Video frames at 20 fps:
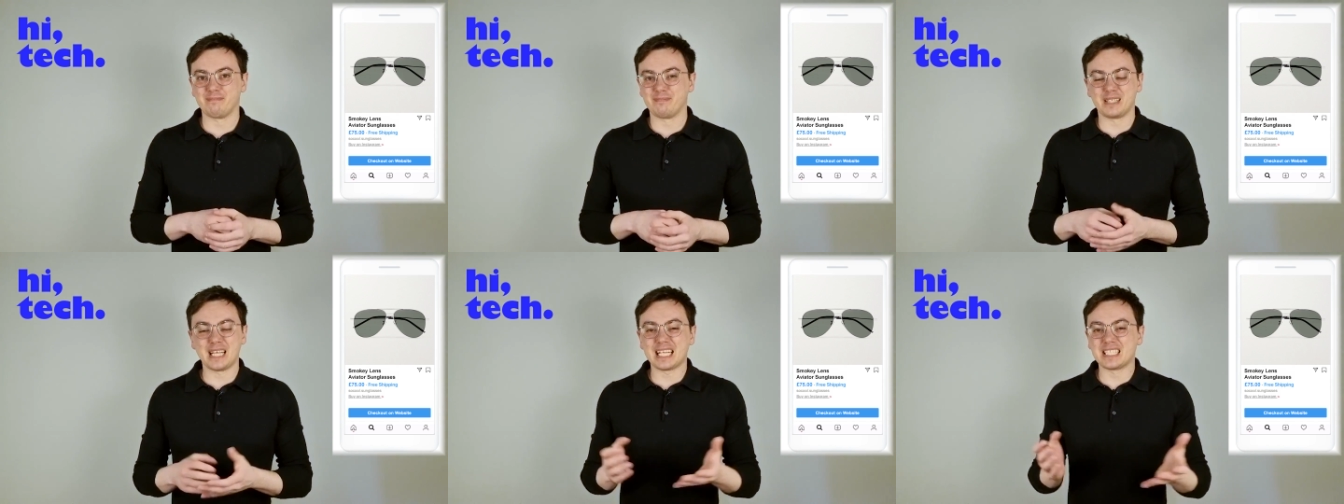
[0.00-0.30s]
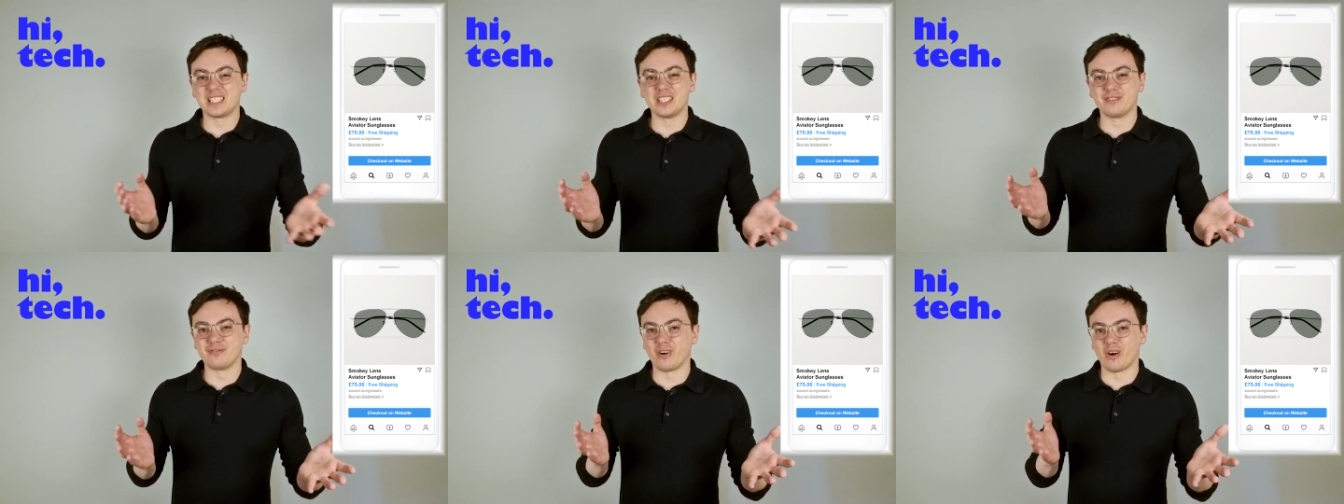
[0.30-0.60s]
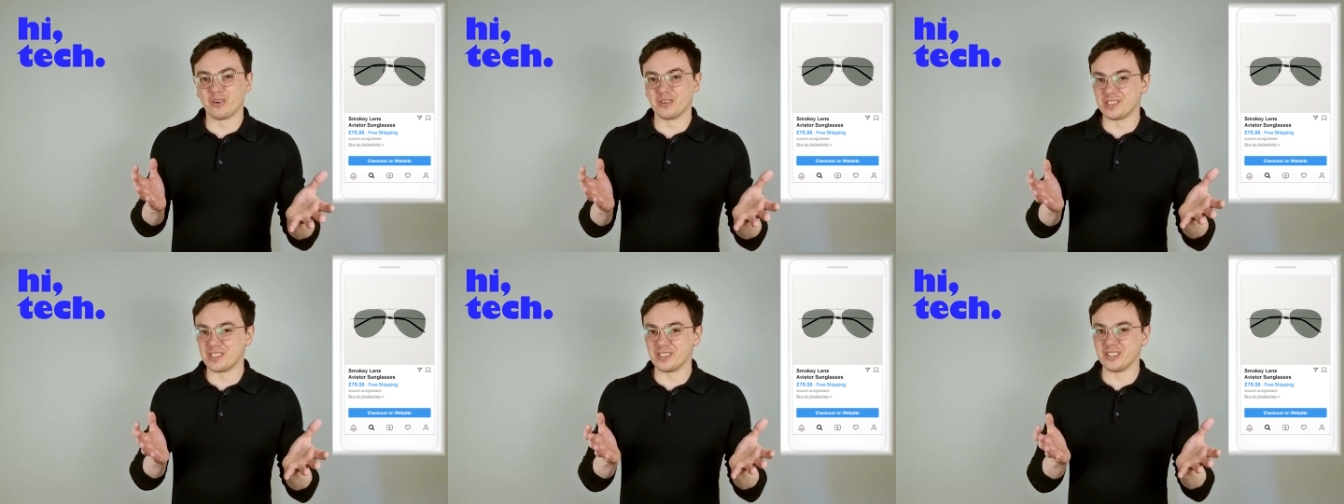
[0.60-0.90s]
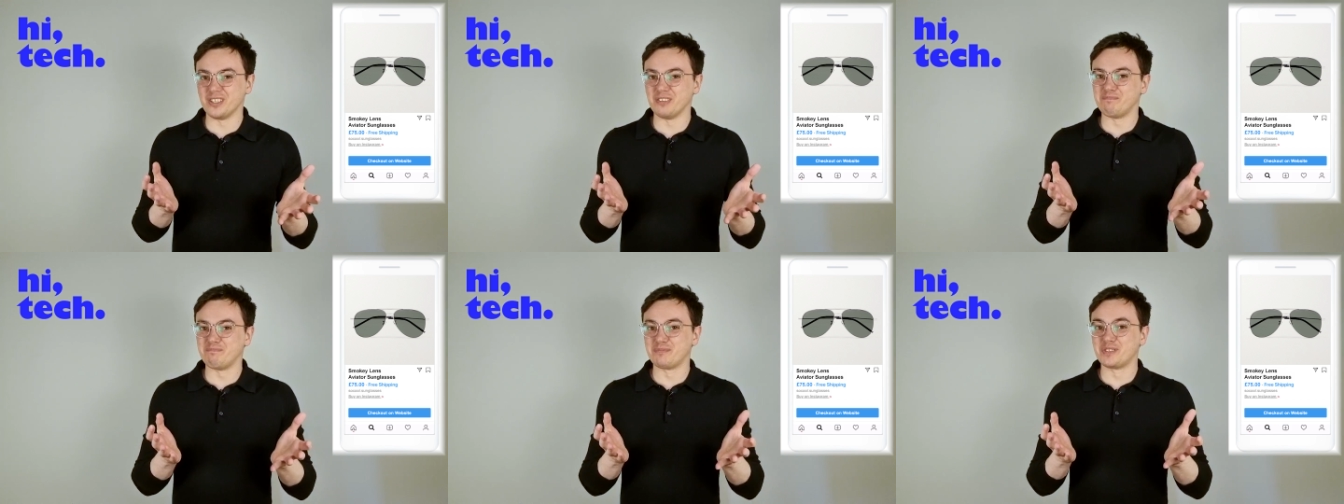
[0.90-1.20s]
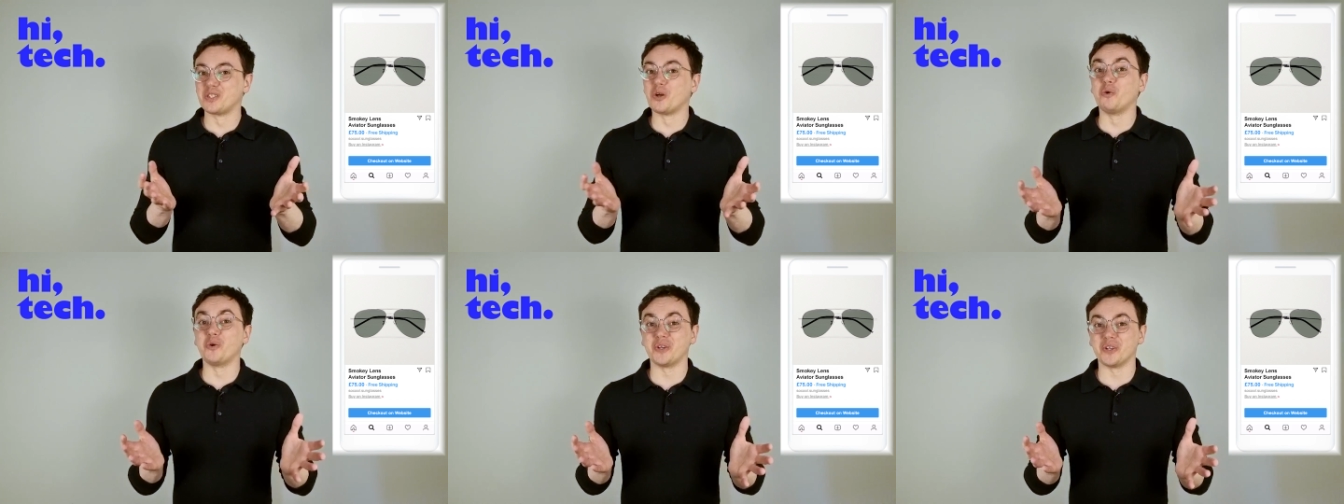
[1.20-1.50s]
that's as far as the
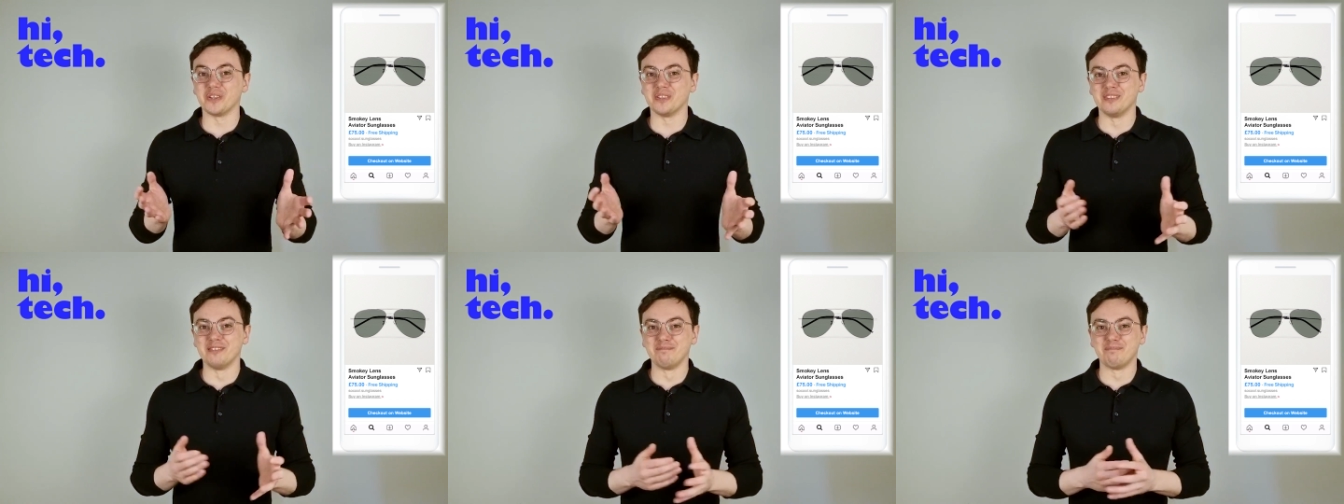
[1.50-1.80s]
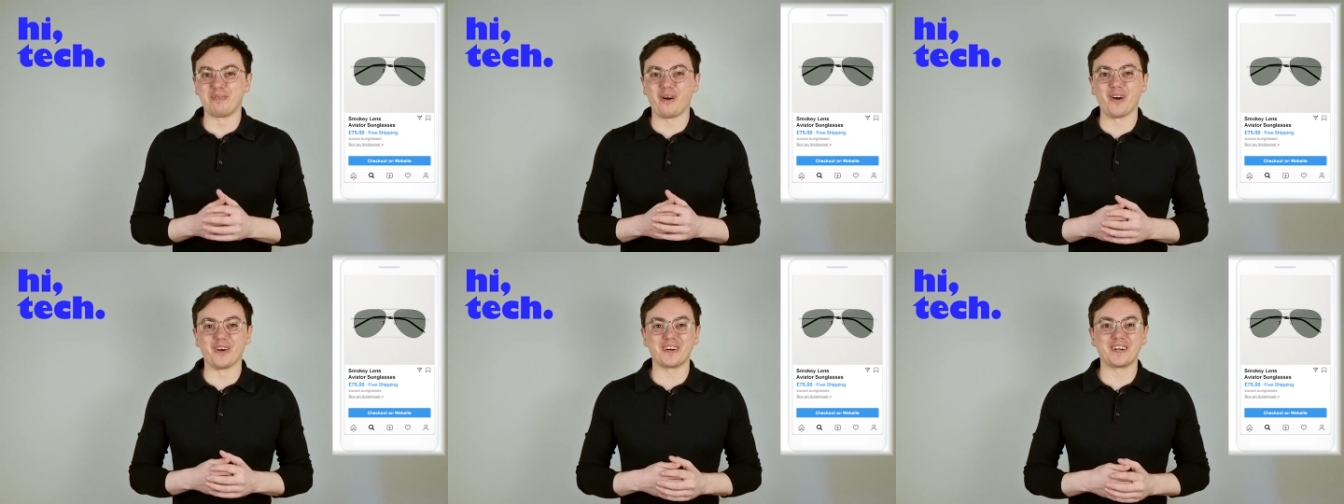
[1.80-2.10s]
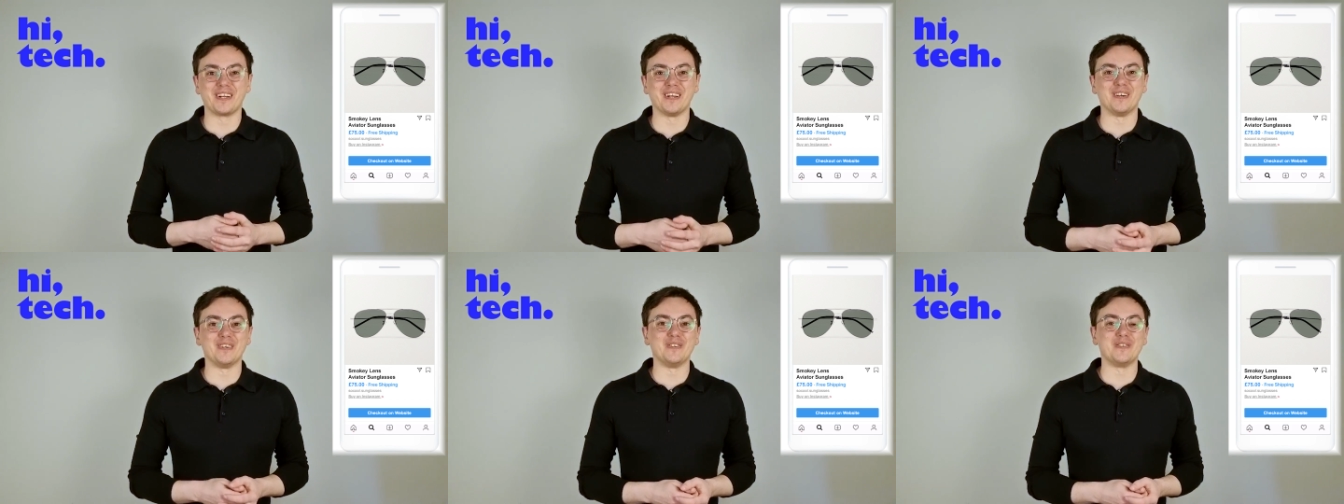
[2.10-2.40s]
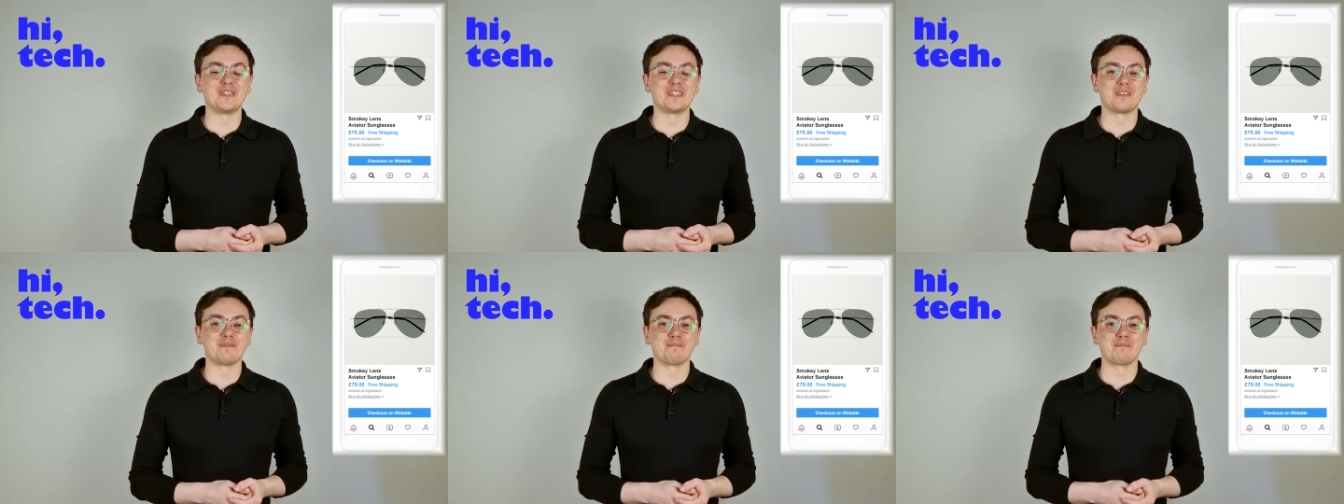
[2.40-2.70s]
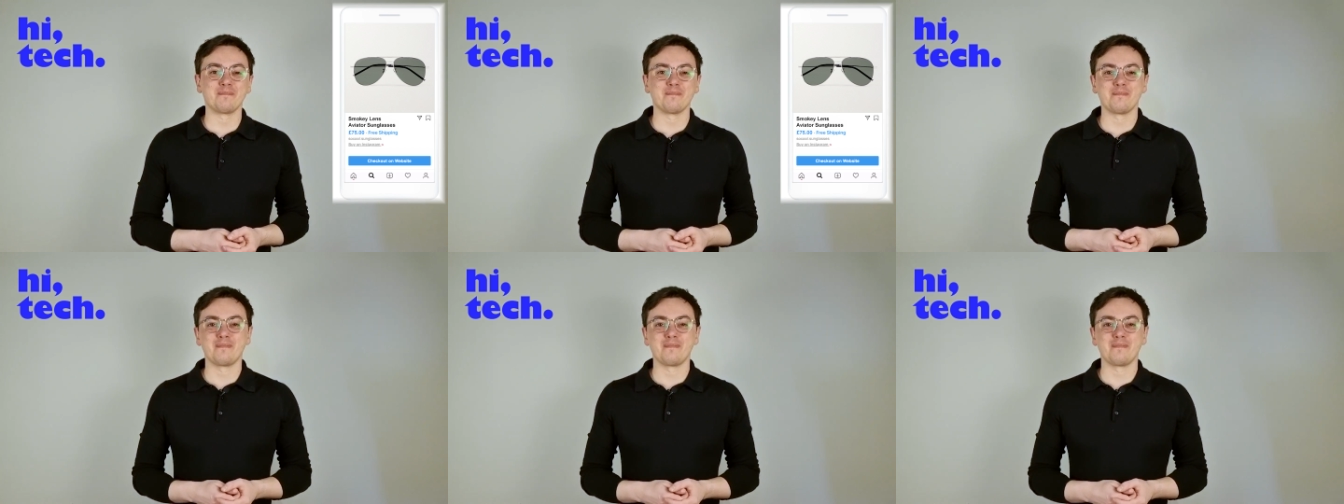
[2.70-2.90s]
social part goes.